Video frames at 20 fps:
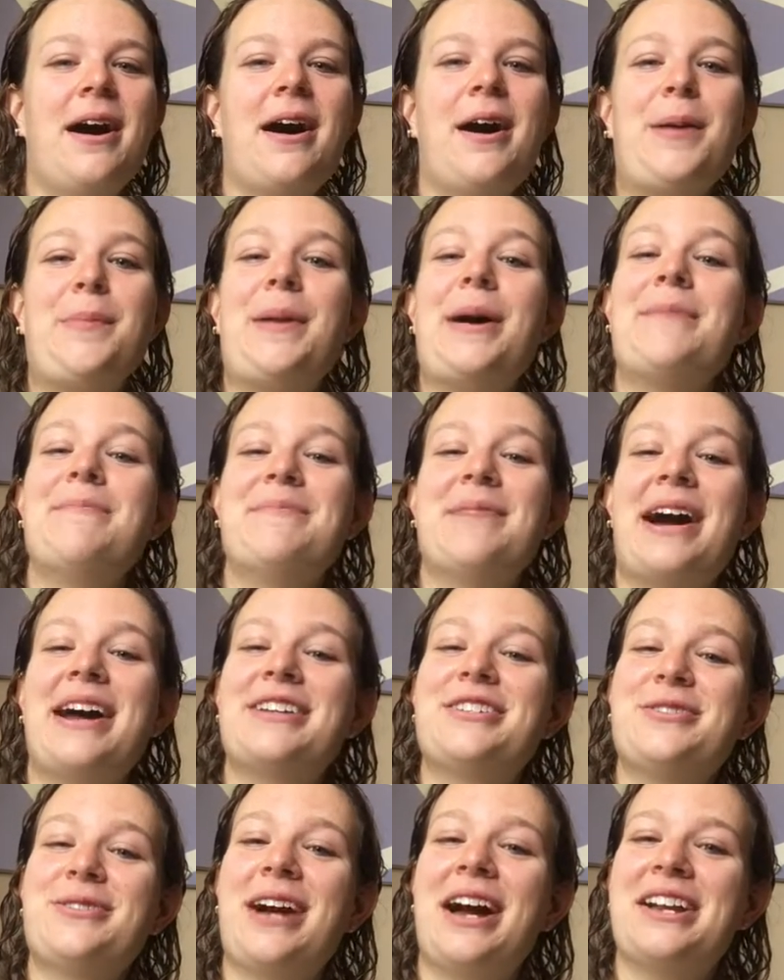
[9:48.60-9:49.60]
I
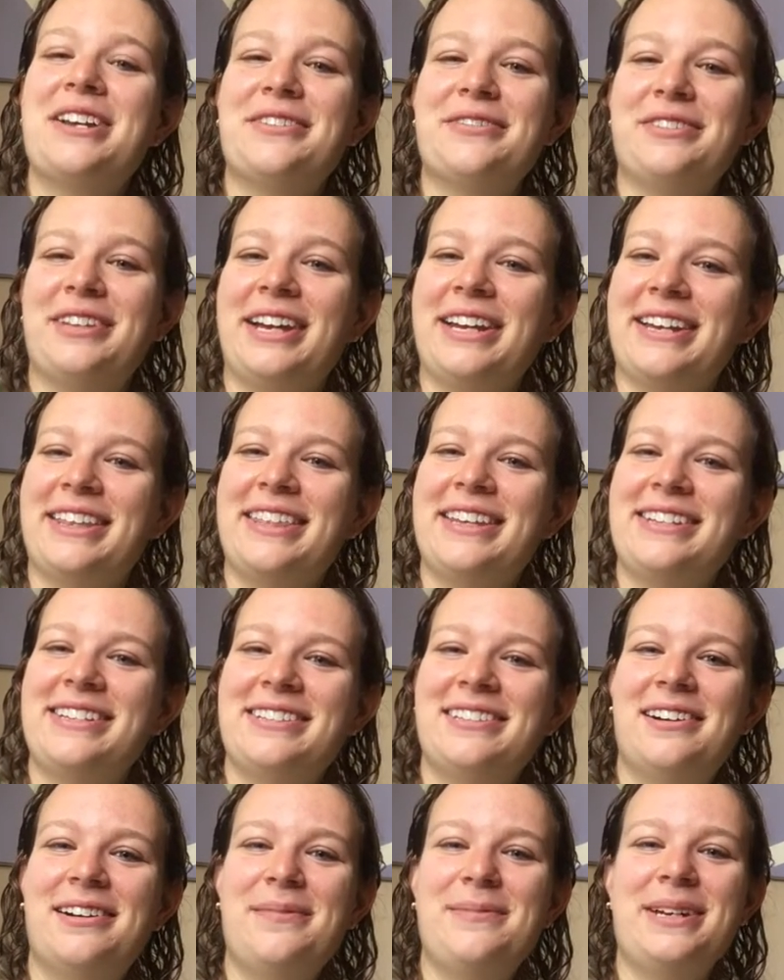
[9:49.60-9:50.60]
do kind of like this,
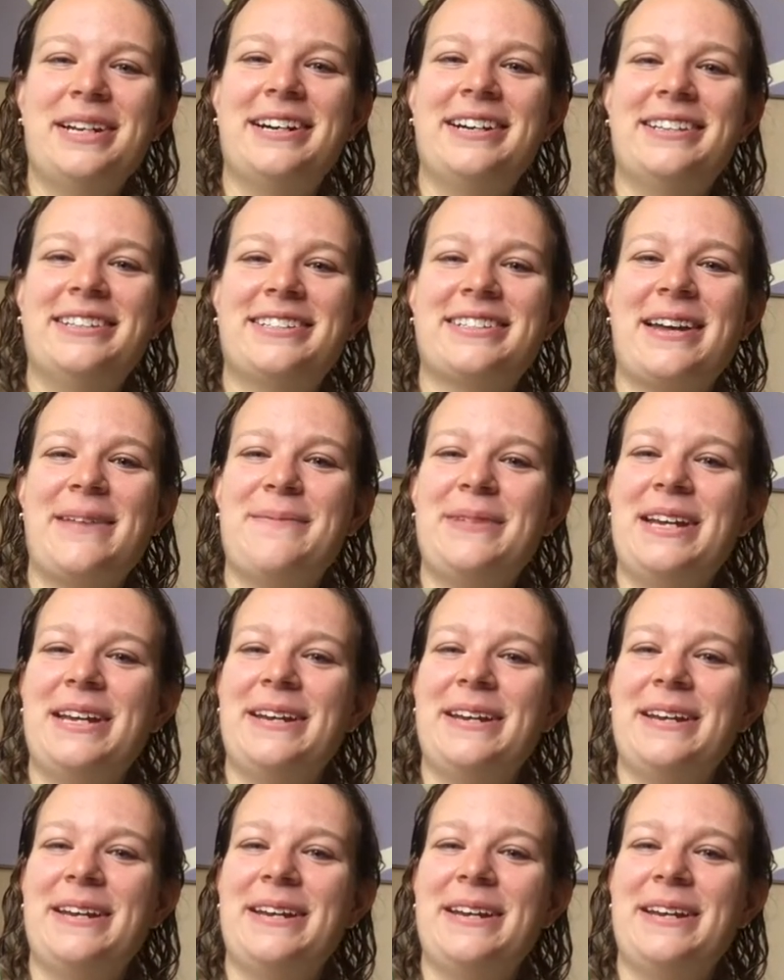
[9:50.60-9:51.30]
though, because,